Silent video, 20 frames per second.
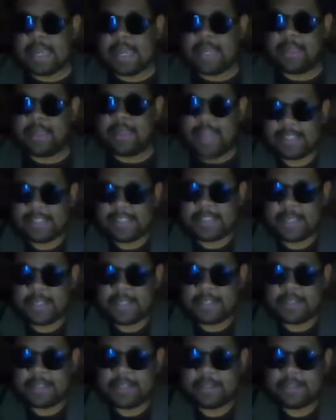that's
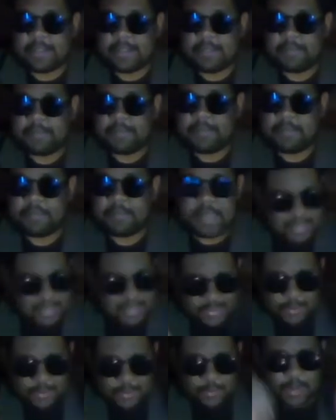it. And
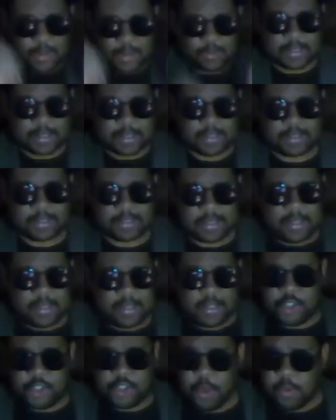this is what it was.
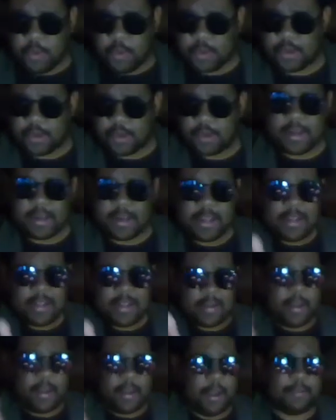Joker
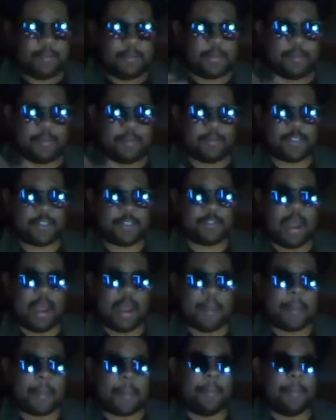um,
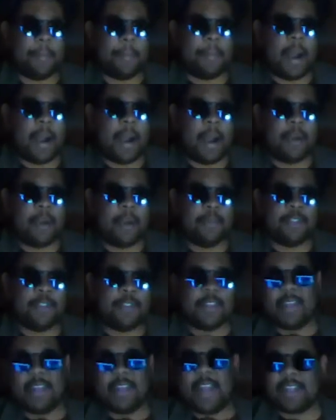strapping bombs to
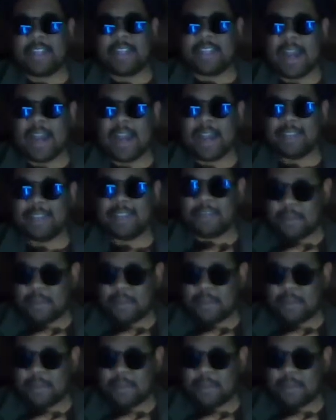the neckties of